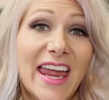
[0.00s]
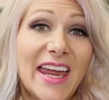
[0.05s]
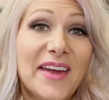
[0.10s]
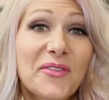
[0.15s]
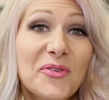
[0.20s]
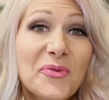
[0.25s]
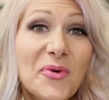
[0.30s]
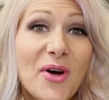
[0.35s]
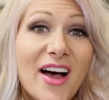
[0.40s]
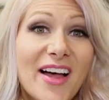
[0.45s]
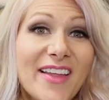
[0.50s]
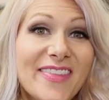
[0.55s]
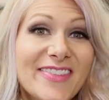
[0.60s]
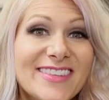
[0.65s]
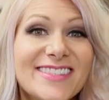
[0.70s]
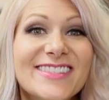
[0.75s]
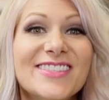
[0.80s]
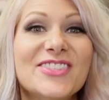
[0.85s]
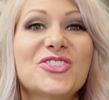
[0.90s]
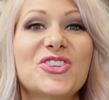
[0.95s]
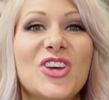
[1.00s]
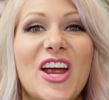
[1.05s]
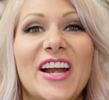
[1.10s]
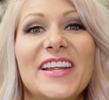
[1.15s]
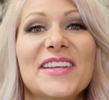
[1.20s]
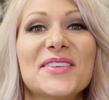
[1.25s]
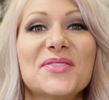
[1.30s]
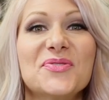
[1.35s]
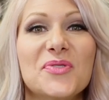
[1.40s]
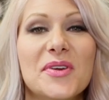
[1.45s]
Hey everyone, this is
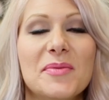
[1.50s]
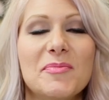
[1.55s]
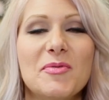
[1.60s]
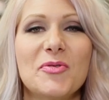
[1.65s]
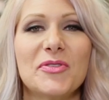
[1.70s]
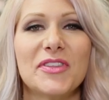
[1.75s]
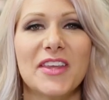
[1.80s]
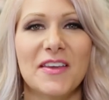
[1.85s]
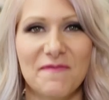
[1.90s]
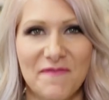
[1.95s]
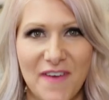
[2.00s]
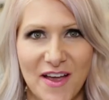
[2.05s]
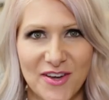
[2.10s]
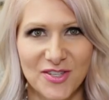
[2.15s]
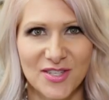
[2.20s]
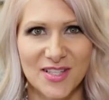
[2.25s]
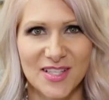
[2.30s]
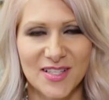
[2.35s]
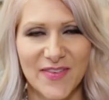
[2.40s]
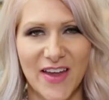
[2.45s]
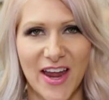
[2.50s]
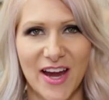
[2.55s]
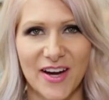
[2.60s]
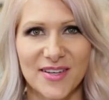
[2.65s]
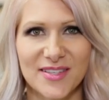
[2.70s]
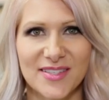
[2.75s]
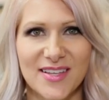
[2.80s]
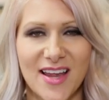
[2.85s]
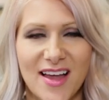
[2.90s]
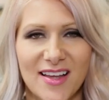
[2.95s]
Jenny Strebe with Confessions of a
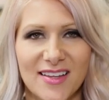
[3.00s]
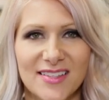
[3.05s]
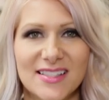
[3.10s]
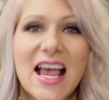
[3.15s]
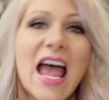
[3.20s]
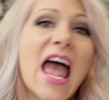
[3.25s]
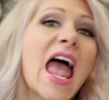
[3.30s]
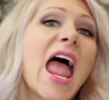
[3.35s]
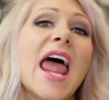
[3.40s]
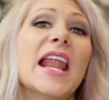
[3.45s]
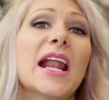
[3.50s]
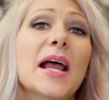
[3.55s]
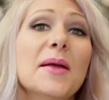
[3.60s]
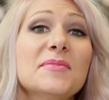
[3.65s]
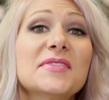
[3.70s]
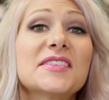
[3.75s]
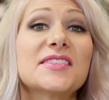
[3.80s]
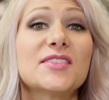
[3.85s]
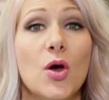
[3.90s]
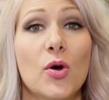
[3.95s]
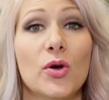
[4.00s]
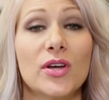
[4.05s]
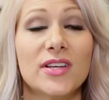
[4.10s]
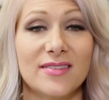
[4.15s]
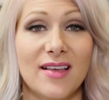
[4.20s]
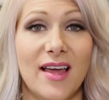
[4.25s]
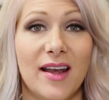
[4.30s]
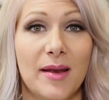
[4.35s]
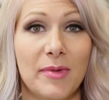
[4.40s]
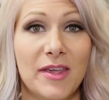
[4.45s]
Hairstylist, and I'm so
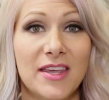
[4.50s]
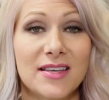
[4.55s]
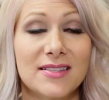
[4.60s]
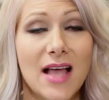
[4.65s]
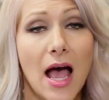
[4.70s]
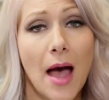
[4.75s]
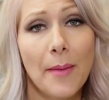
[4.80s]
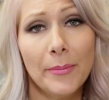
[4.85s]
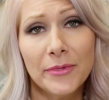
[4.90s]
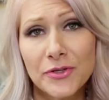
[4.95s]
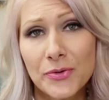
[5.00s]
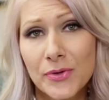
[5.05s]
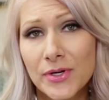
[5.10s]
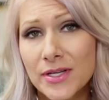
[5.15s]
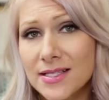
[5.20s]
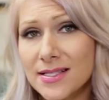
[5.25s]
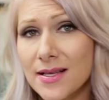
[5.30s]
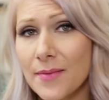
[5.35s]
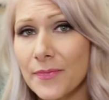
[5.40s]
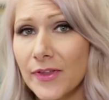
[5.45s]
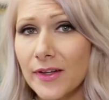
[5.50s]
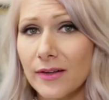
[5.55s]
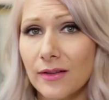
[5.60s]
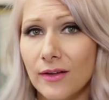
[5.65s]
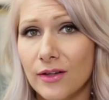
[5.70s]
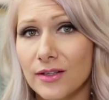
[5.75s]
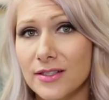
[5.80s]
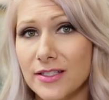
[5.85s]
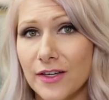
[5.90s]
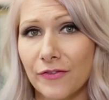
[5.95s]
excited because I'm doing something a
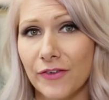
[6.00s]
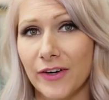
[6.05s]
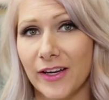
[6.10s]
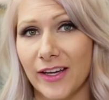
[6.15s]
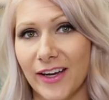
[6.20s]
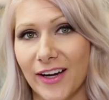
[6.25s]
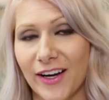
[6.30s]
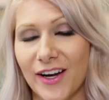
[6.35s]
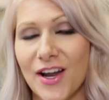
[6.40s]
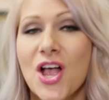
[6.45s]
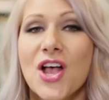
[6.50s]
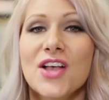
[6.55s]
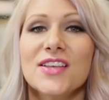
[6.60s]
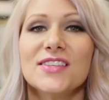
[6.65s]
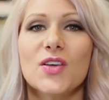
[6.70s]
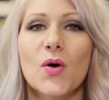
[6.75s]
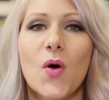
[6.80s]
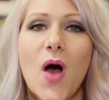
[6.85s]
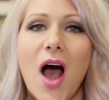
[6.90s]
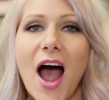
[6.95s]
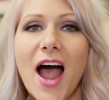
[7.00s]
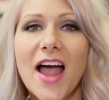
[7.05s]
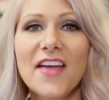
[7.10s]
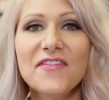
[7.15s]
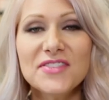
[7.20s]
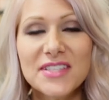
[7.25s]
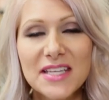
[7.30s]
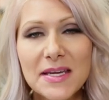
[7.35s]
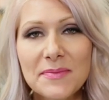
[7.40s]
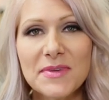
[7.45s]
little different here. So
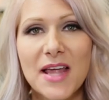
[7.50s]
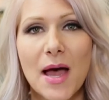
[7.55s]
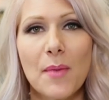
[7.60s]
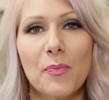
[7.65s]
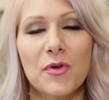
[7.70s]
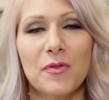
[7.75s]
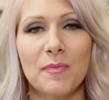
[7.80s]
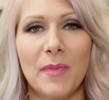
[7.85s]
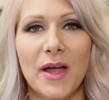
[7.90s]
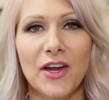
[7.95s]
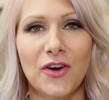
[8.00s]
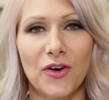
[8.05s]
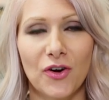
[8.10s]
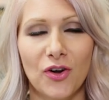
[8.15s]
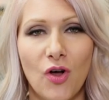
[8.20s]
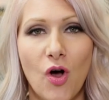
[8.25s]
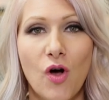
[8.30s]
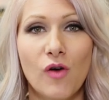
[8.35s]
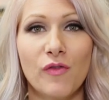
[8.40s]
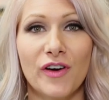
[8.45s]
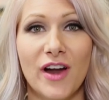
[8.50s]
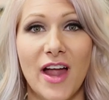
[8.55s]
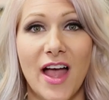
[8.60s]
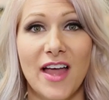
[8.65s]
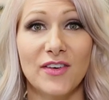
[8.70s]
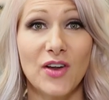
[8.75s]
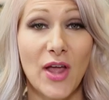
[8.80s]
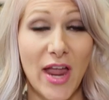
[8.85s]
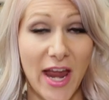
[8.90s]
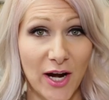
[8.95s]
I've teamed up with my girl over
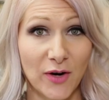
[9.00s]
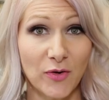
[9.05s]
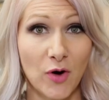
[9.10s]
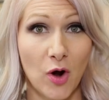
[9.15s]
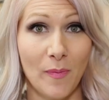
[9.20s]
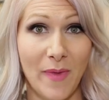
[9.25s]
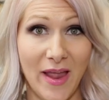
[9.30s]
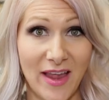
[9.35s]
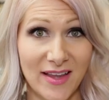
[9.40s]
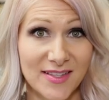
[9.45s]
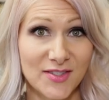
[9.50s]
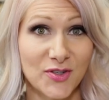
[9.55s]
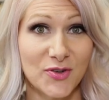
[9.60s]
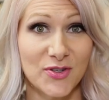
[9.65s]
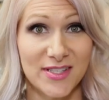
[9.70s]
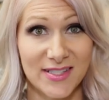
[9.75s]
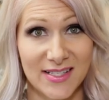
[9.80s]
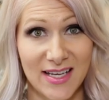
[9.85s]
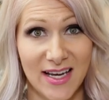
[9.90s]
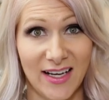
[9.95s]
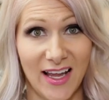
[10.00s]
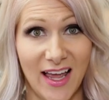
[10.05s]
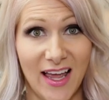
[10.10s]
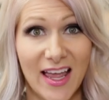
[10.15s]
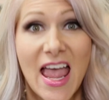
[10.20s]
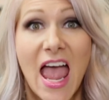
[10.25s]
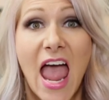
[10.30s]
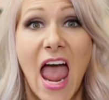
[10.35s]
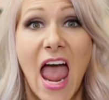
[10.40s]
at Hair Romance, Christina,